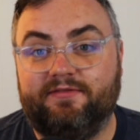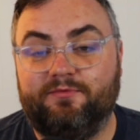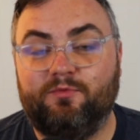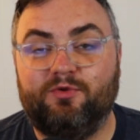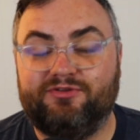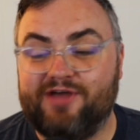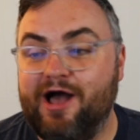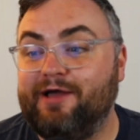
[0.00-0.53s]

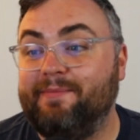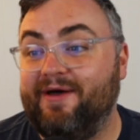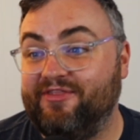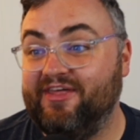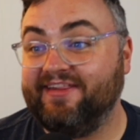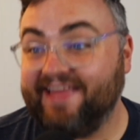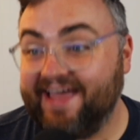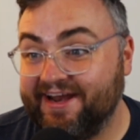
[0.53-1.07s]
we'll talk about
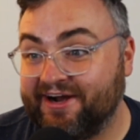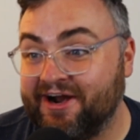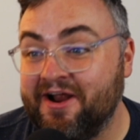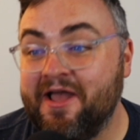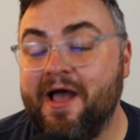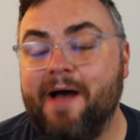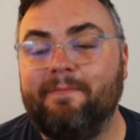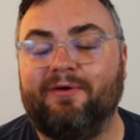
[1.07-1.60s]
that later,
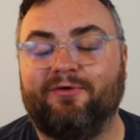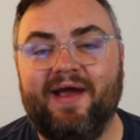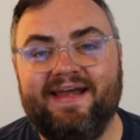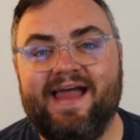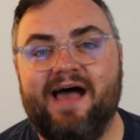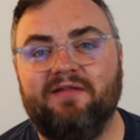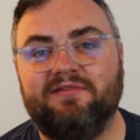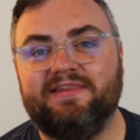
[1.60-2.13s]
but right
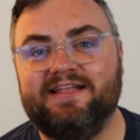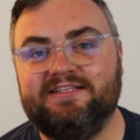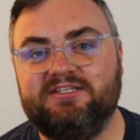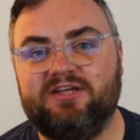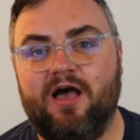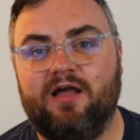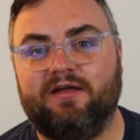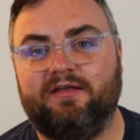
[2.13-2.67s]
now, let's
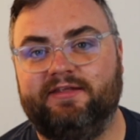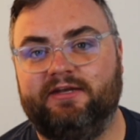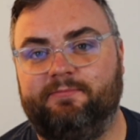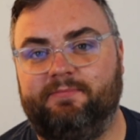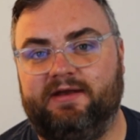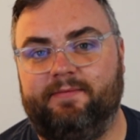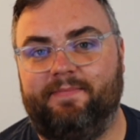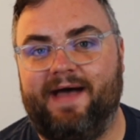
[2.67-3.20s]
talk a little
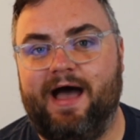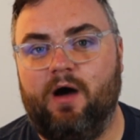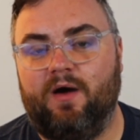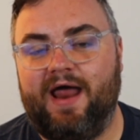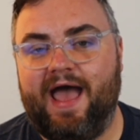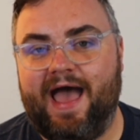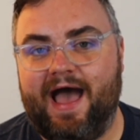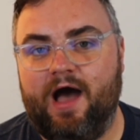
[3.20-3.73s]
bit
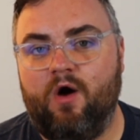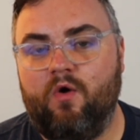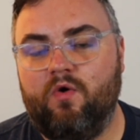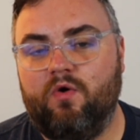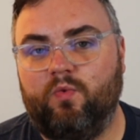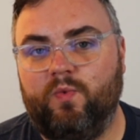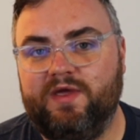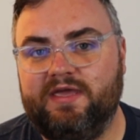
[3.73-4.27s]
about
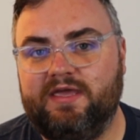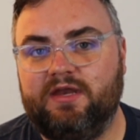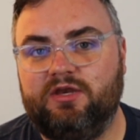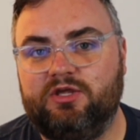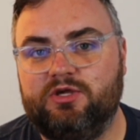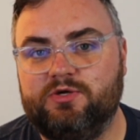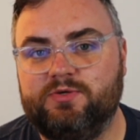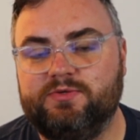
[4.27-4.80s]
how we can
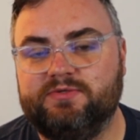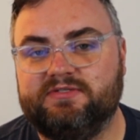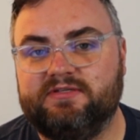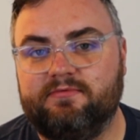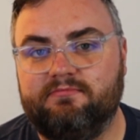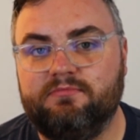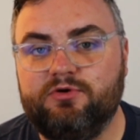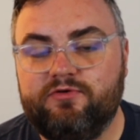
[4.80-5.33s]
use
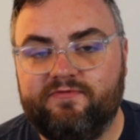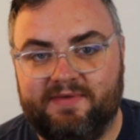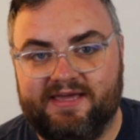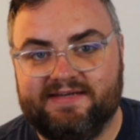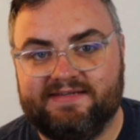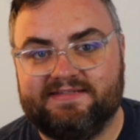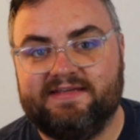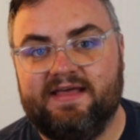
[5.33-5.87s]

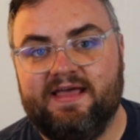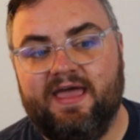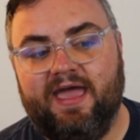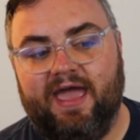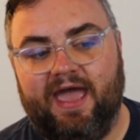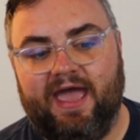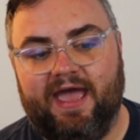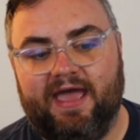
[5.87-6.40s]
movement
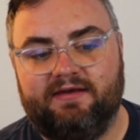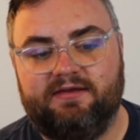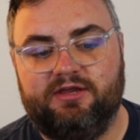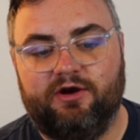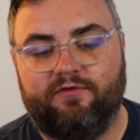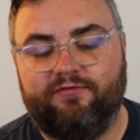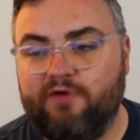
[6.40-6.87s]
and,